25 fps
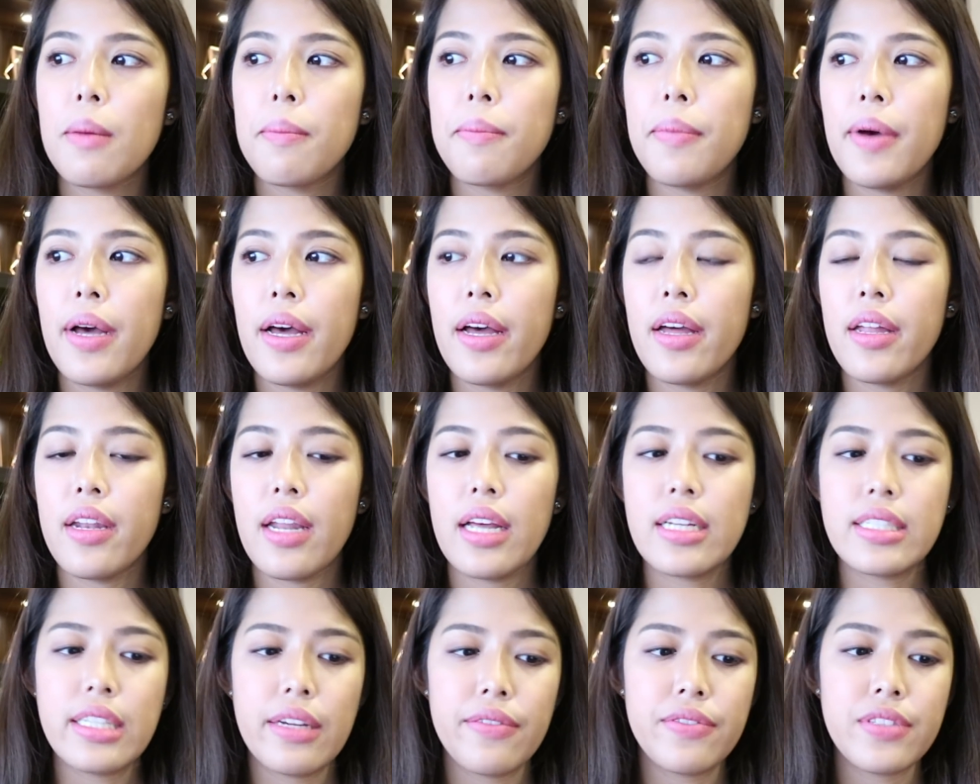But
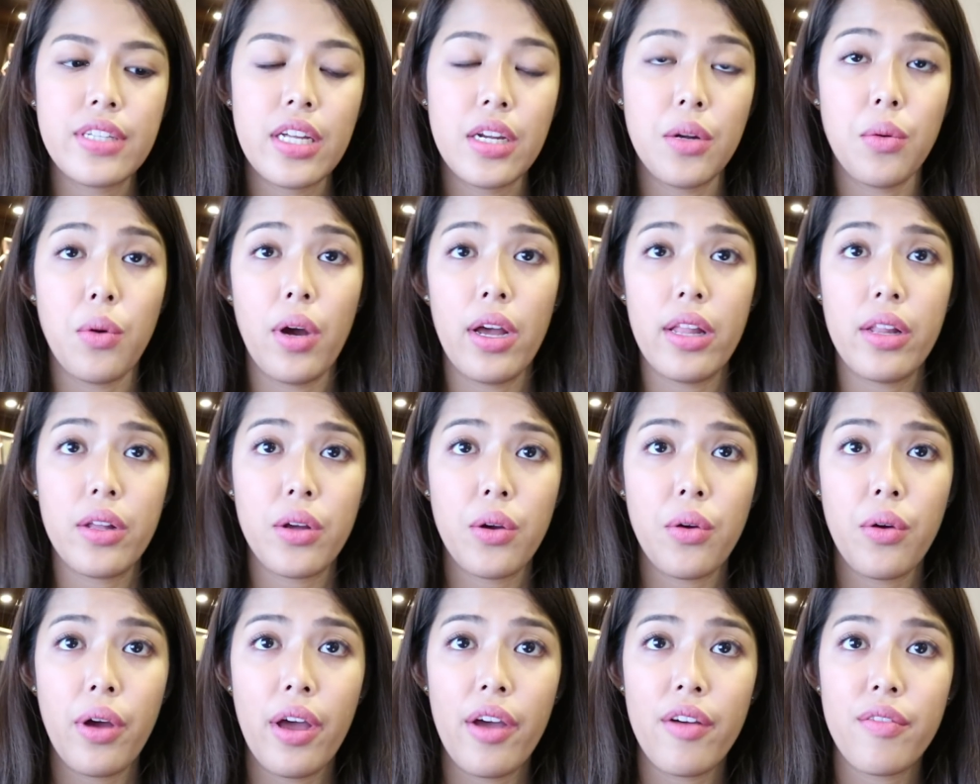as I've said a while
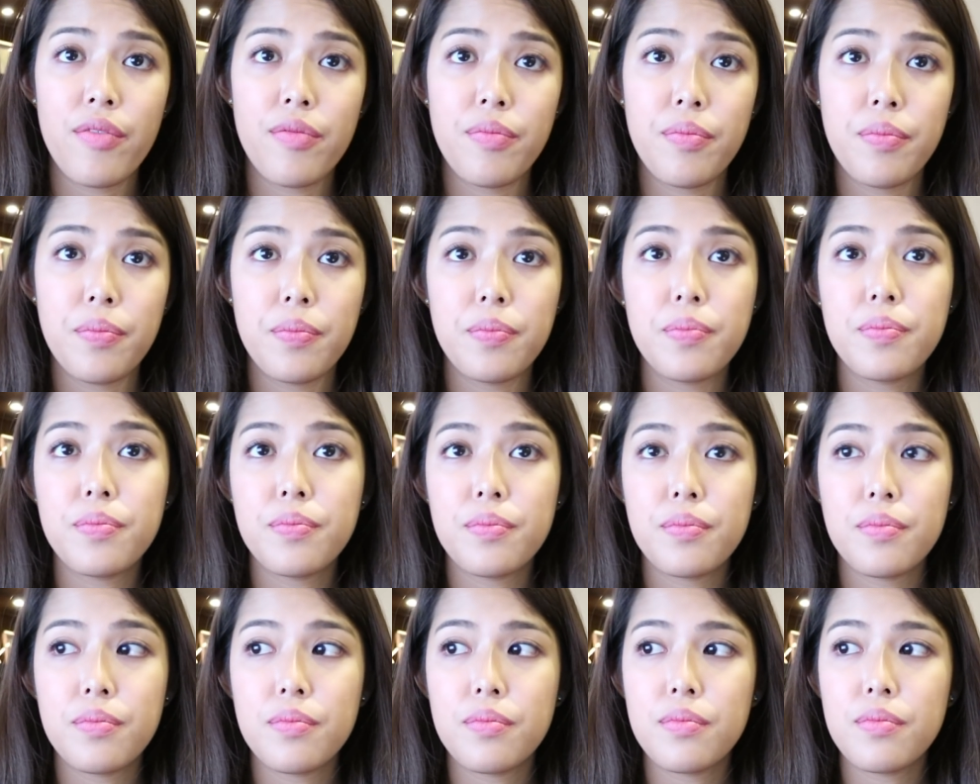ago, I have
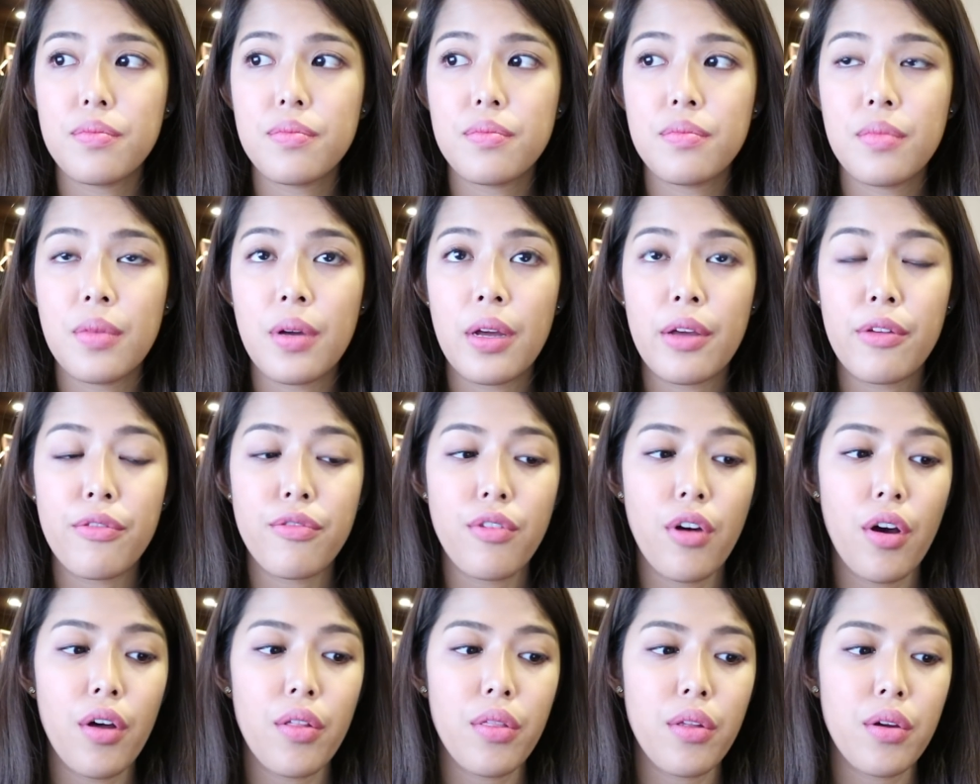my
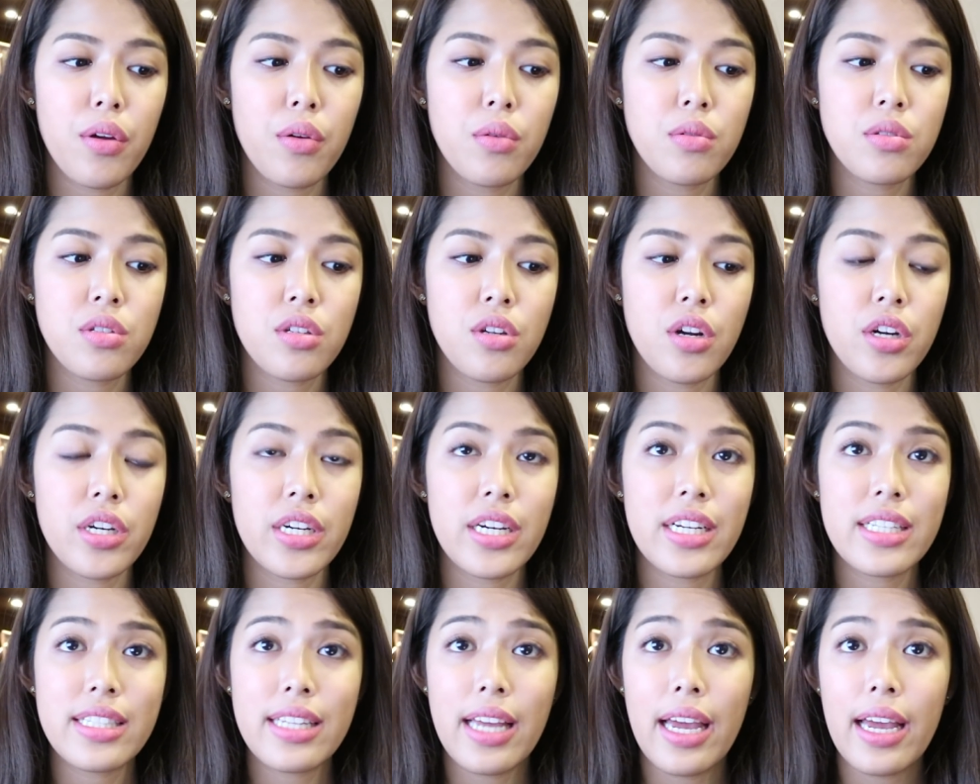father who's an
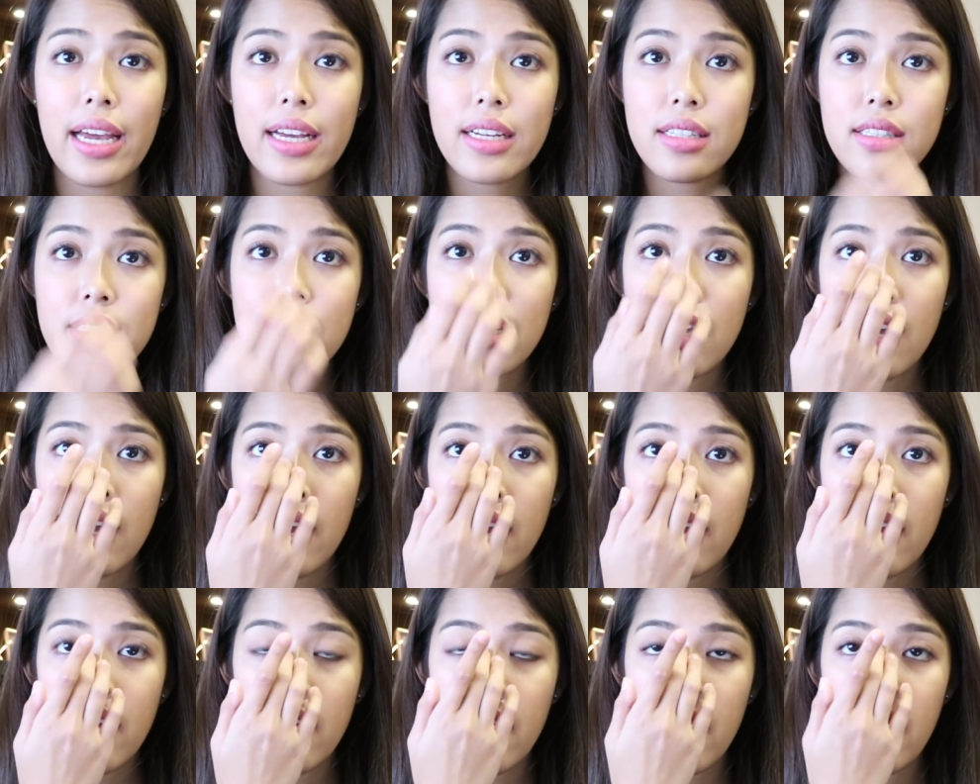architect,
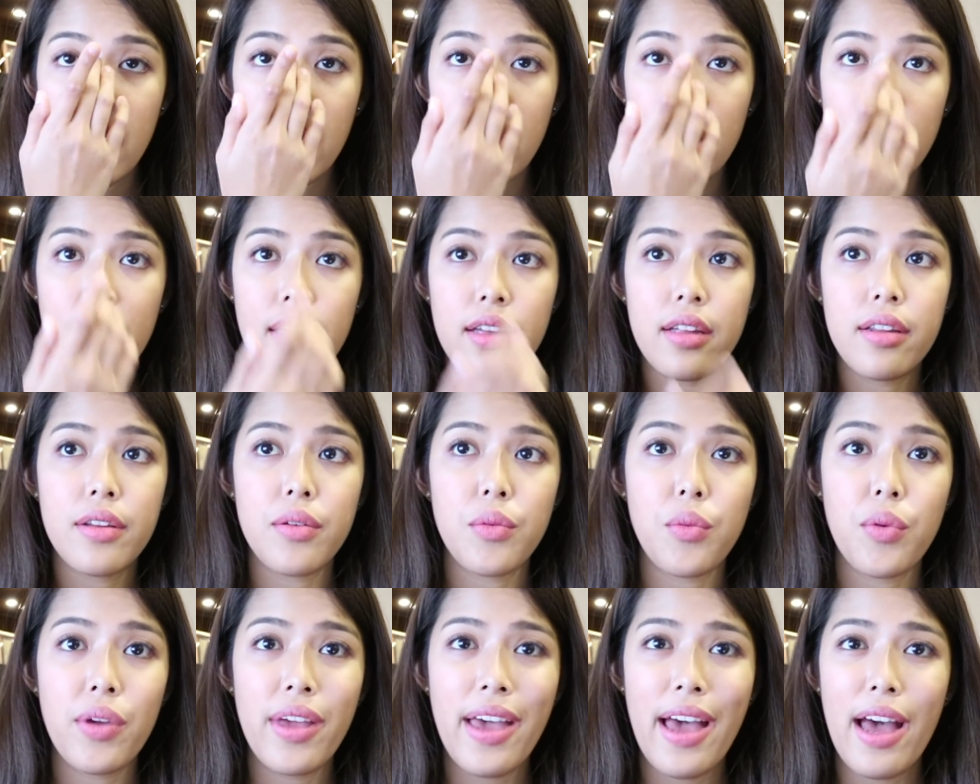
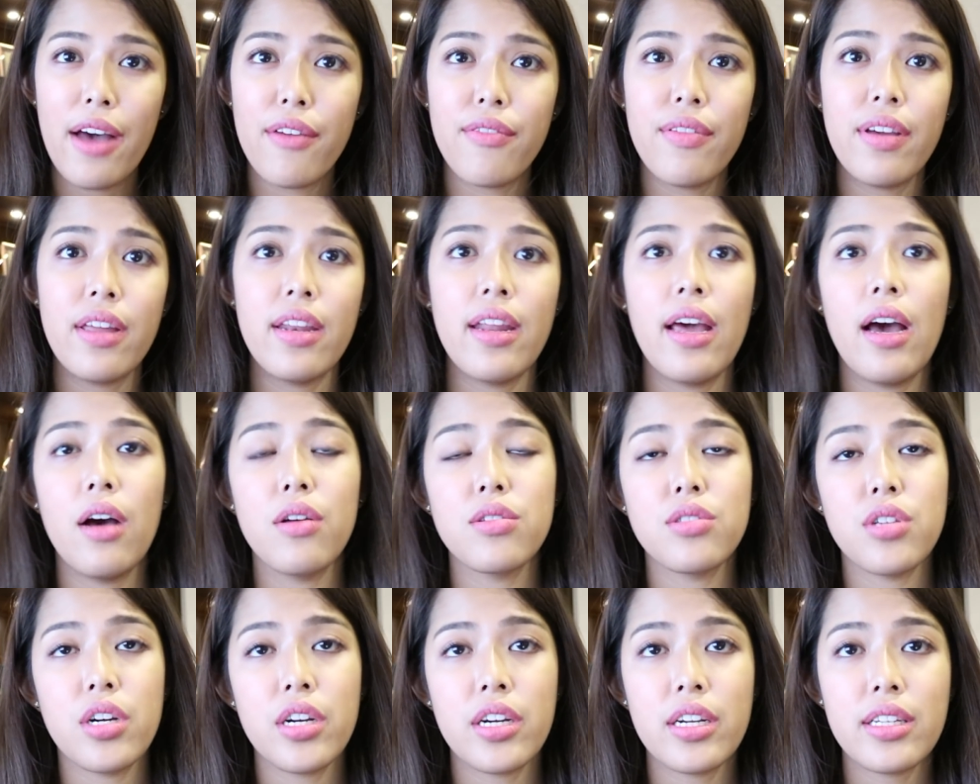and we have
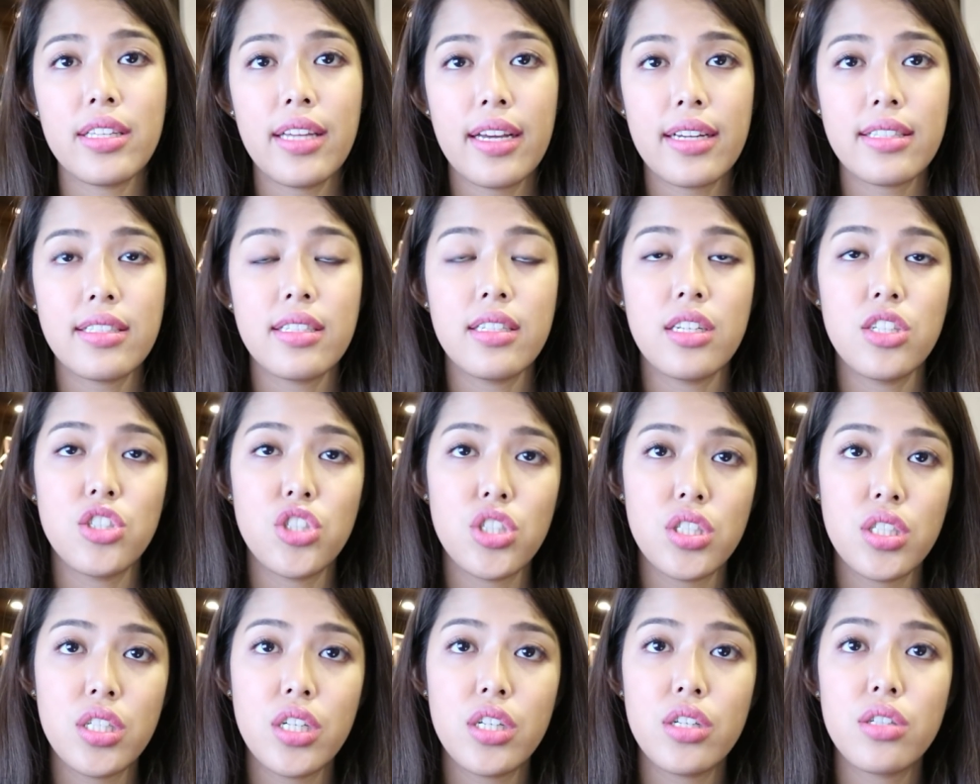in-house architects and
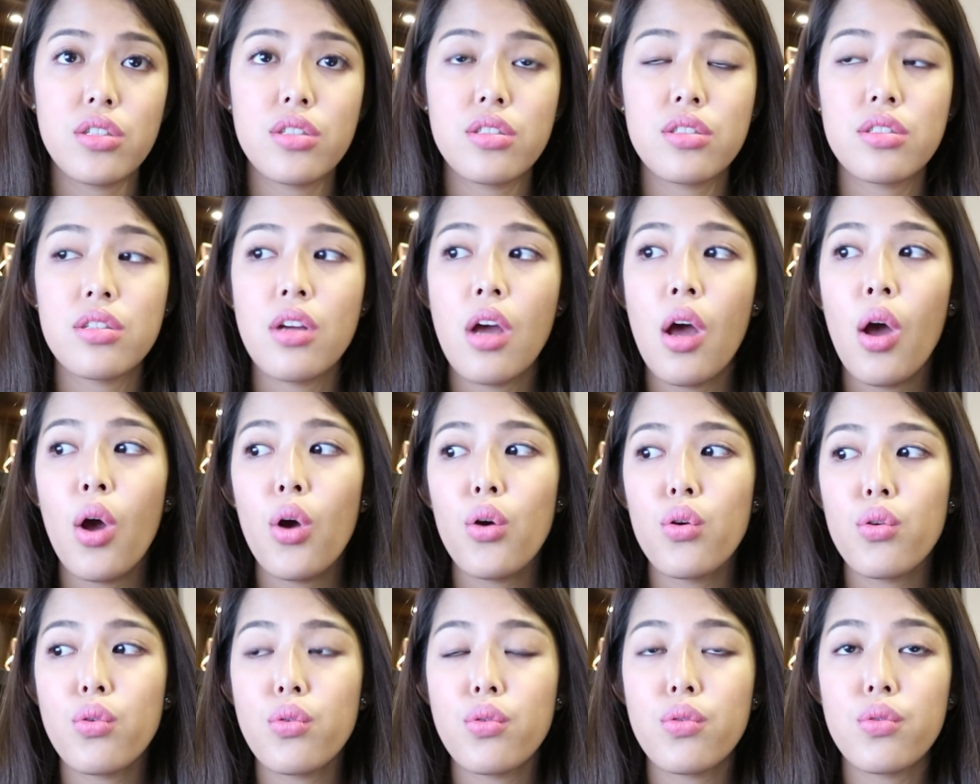engineers
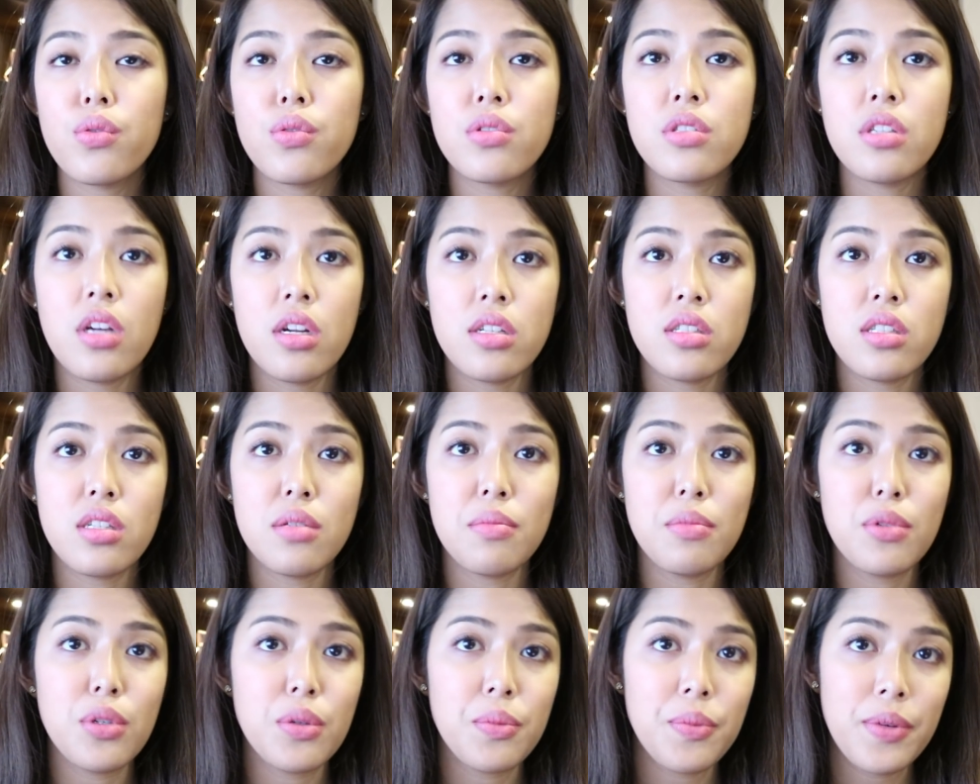who does the
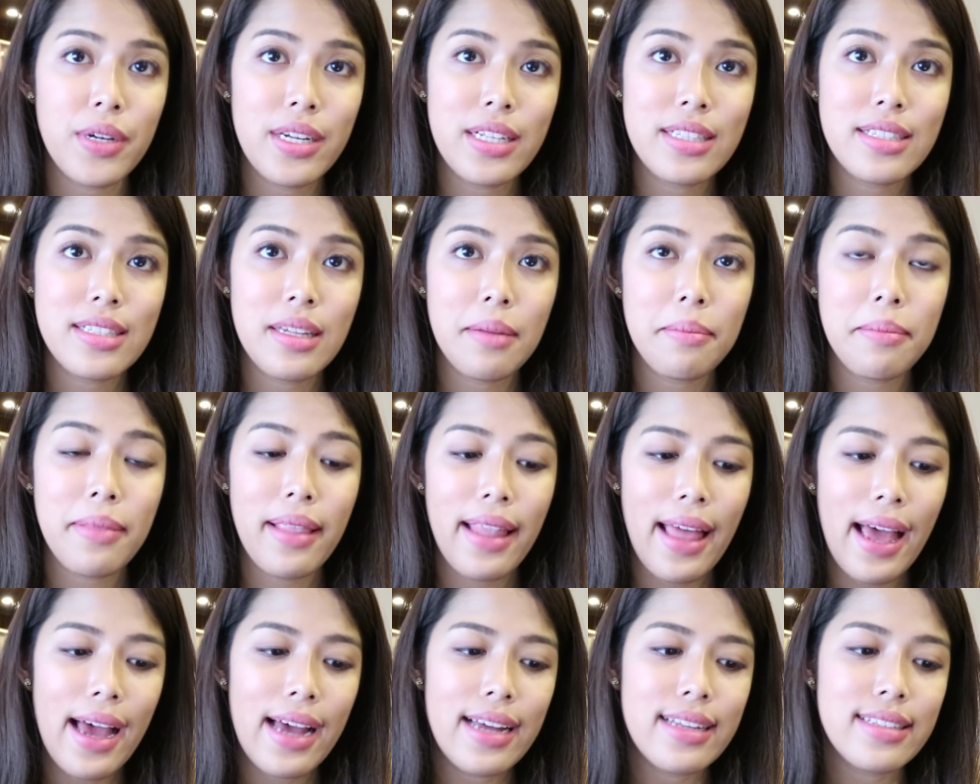blueprints and
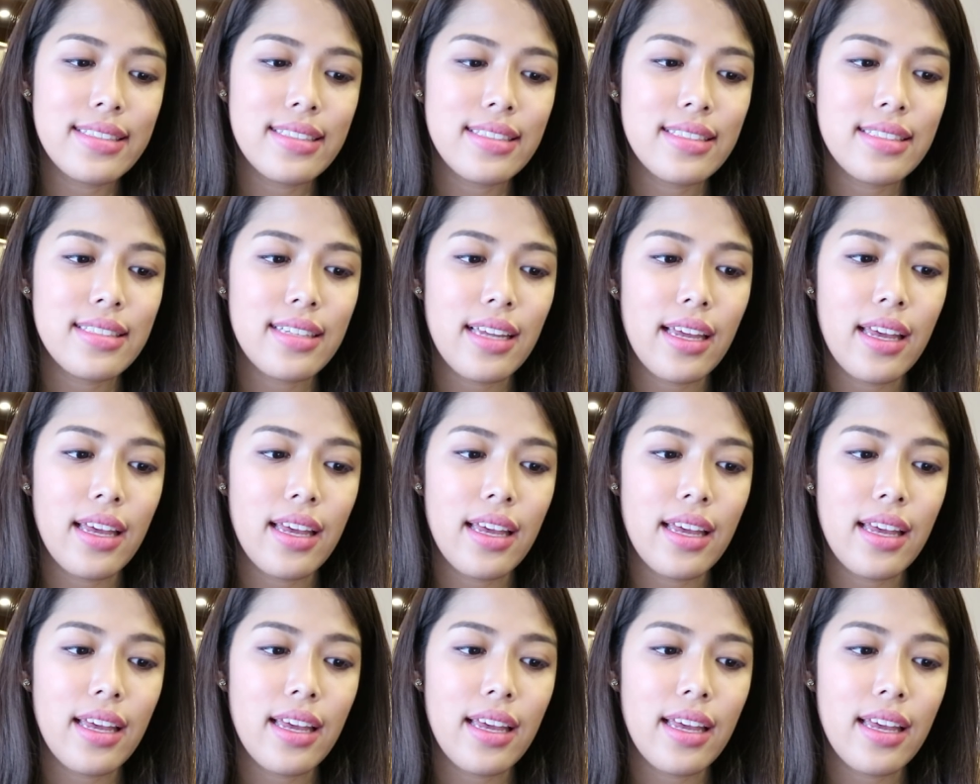plans.